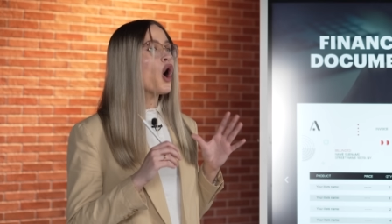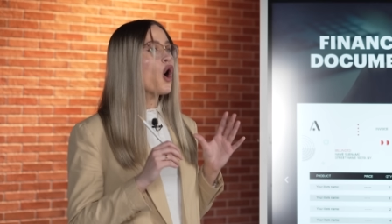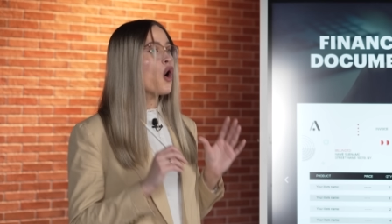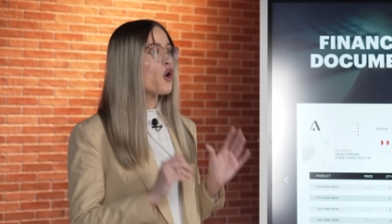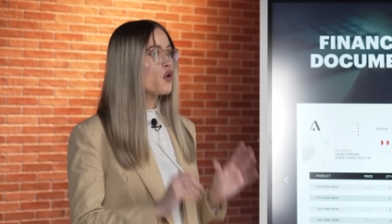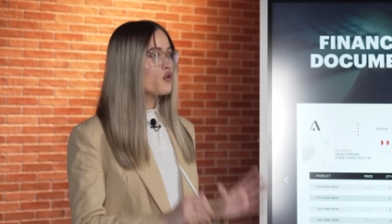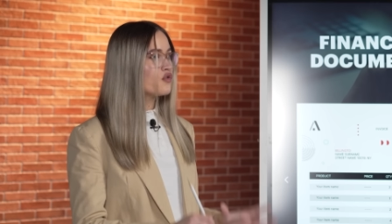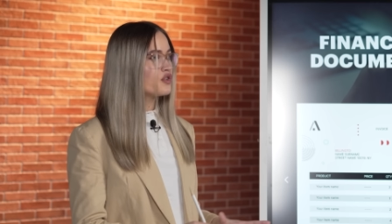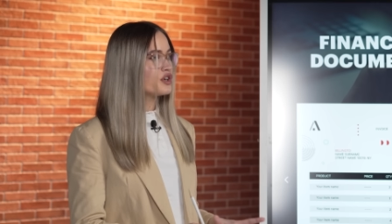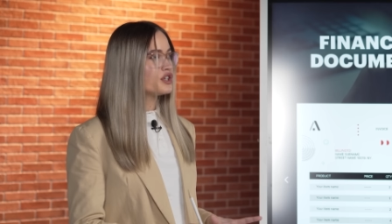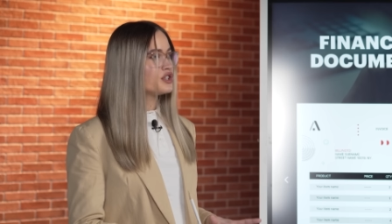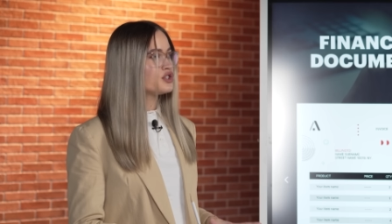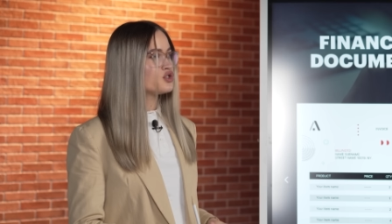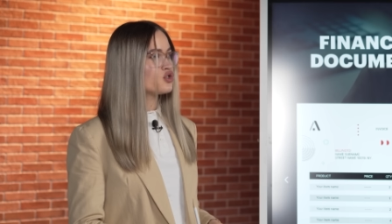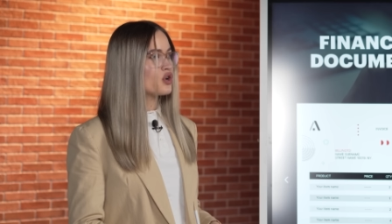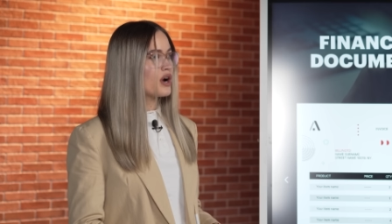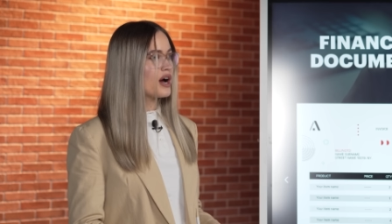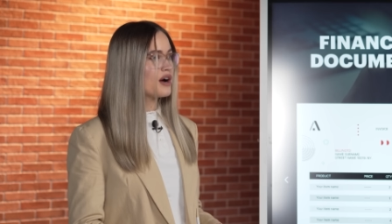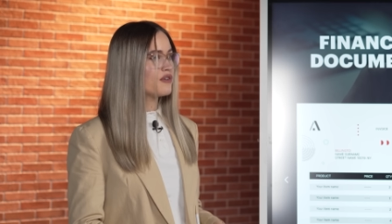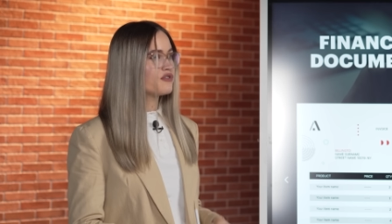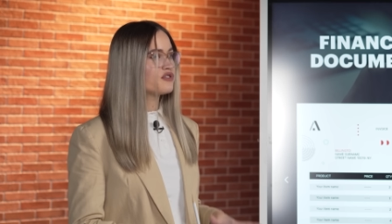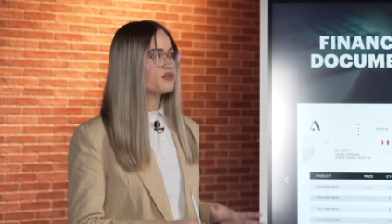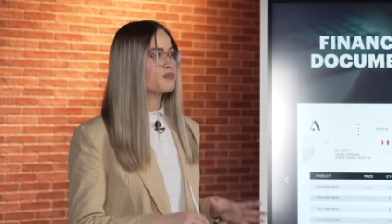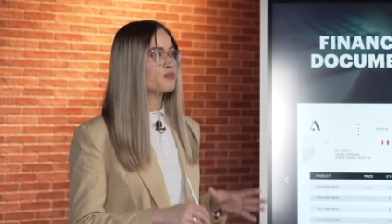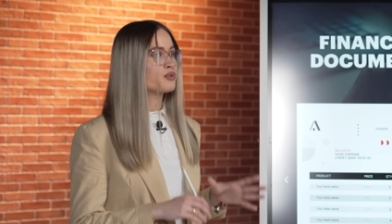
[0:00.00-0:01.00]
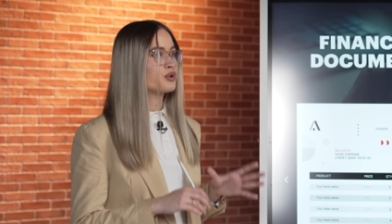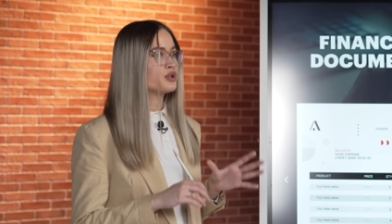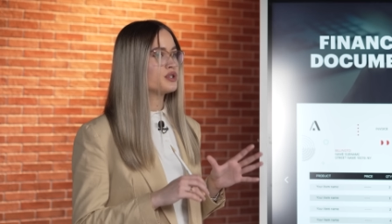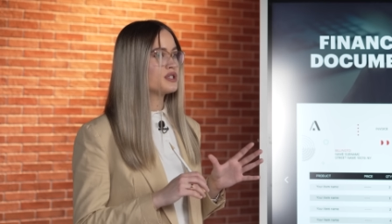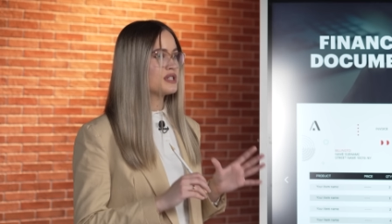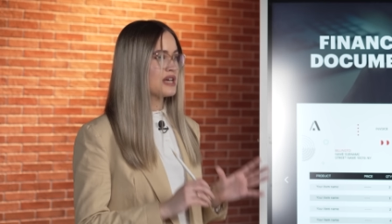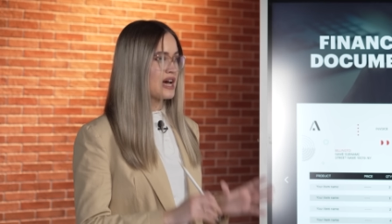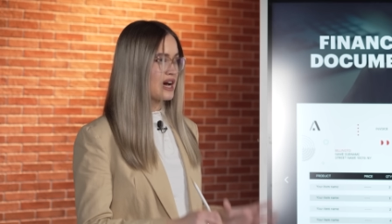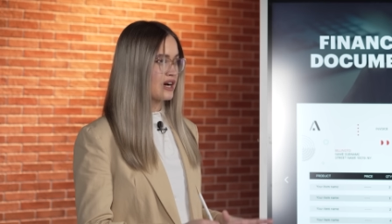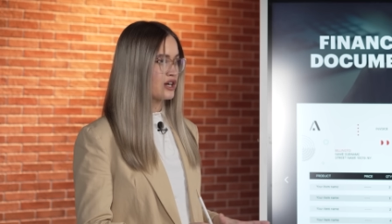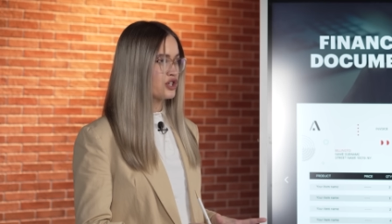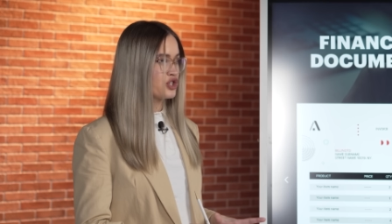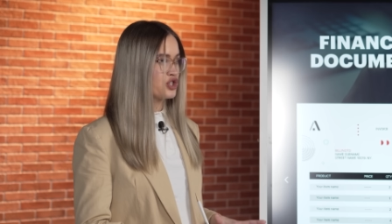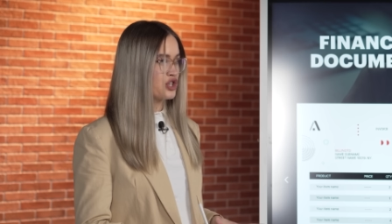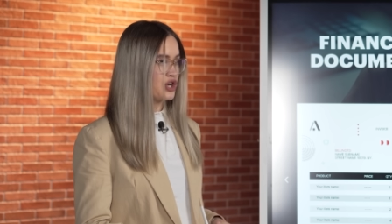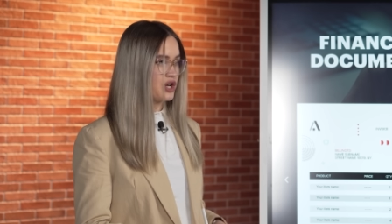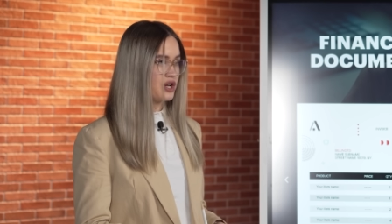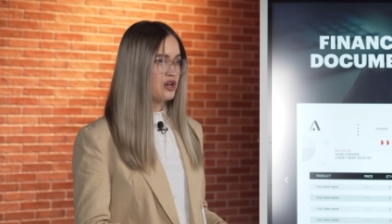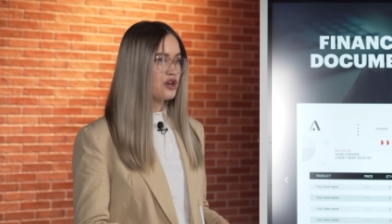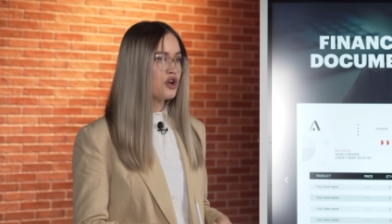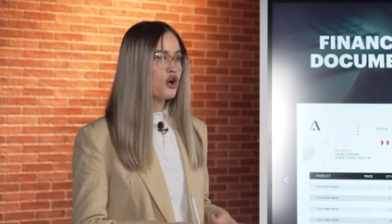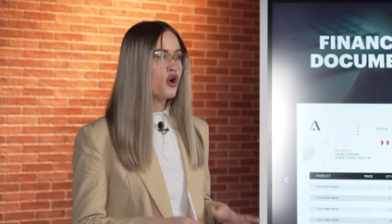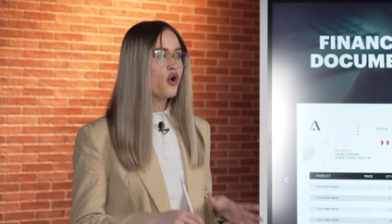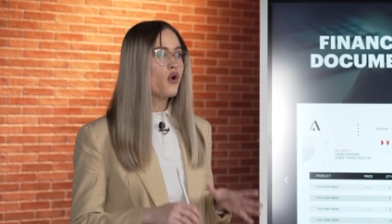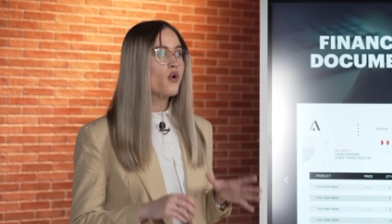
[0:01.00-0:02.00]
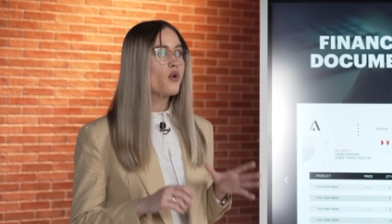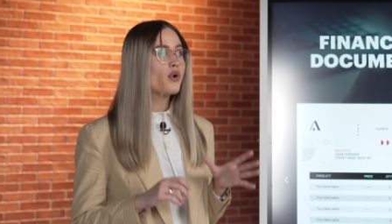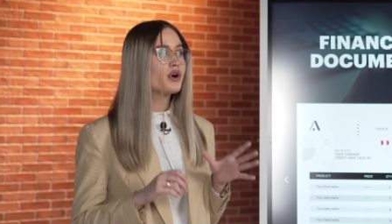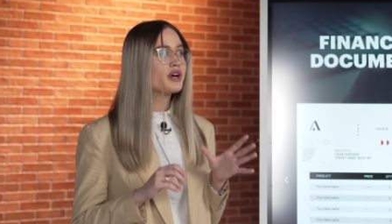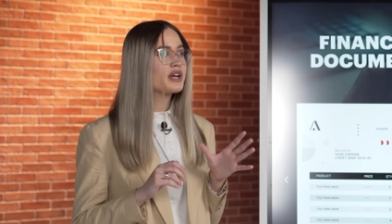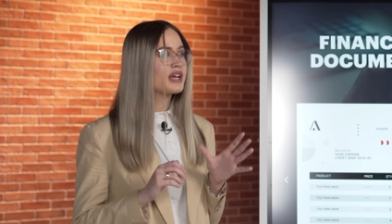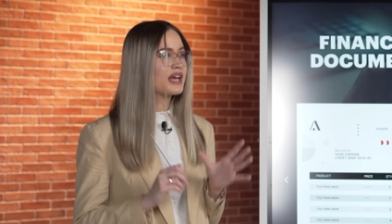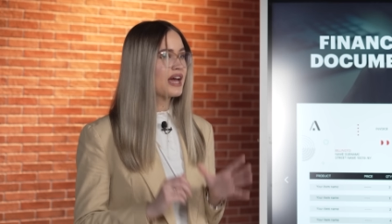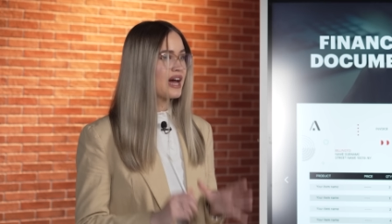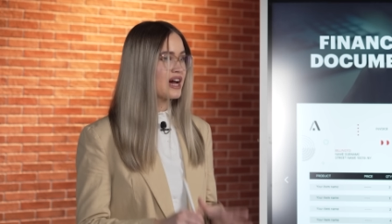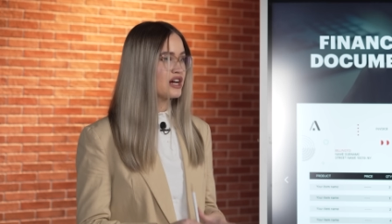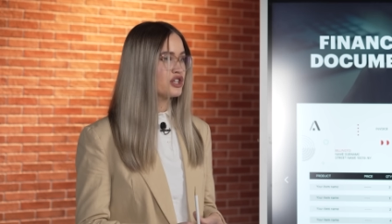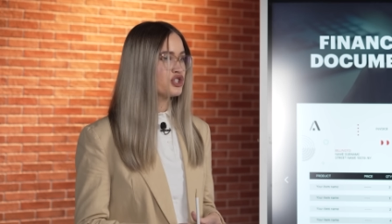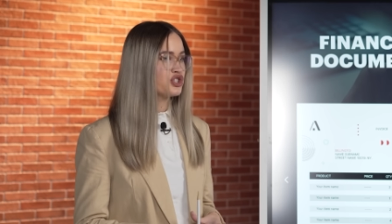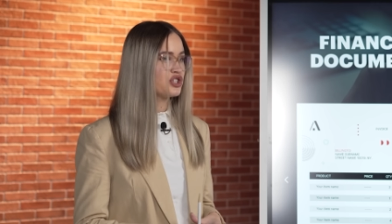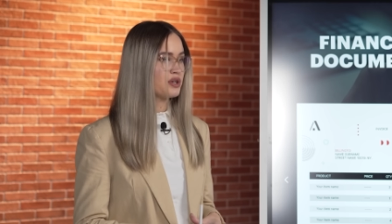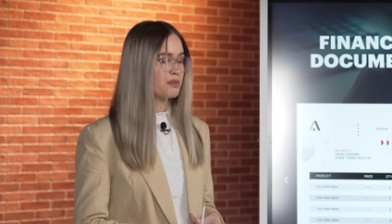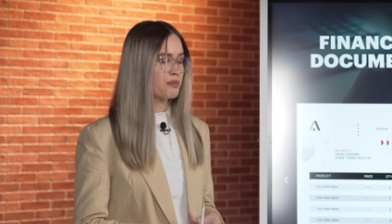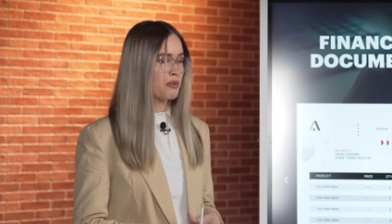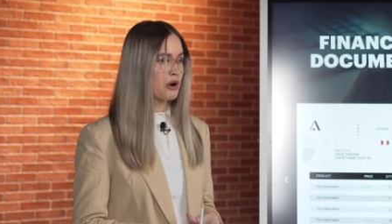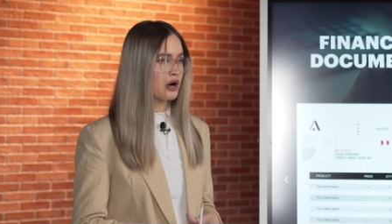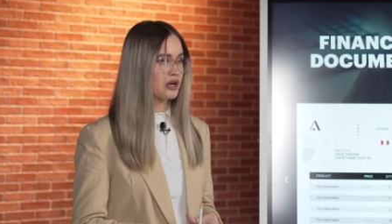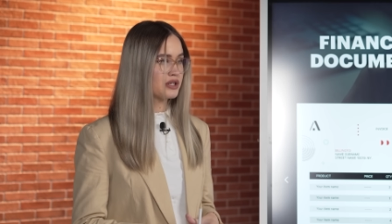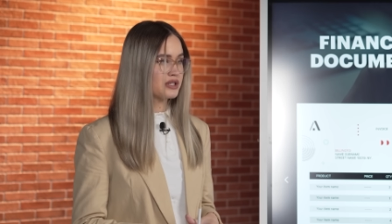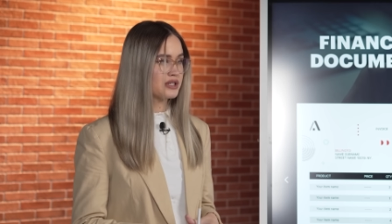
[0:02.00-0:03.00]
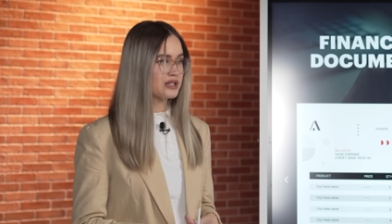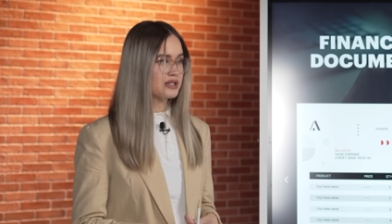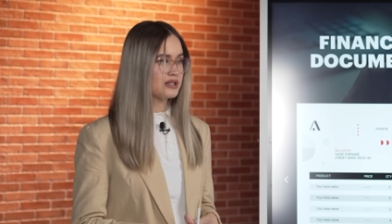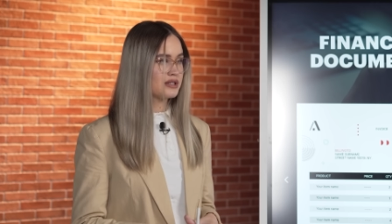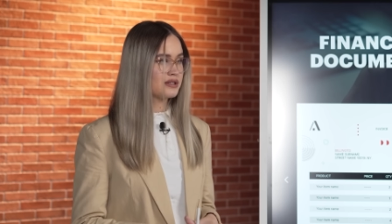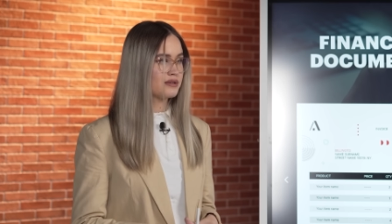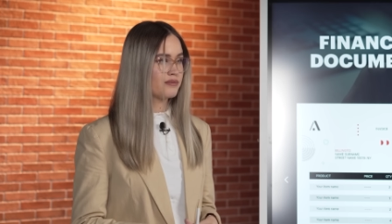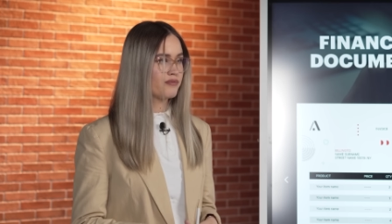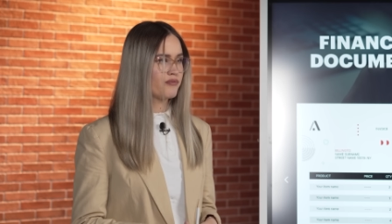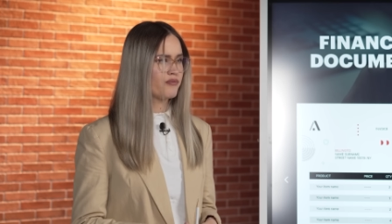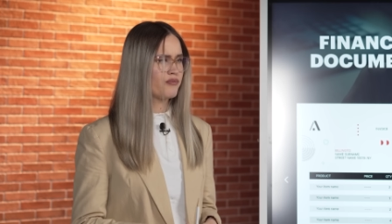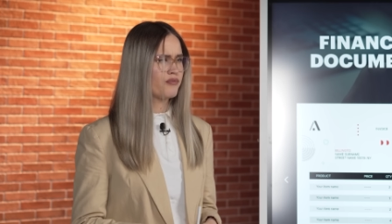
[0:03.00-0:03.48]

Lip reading: overdraft protection, or cash deposits.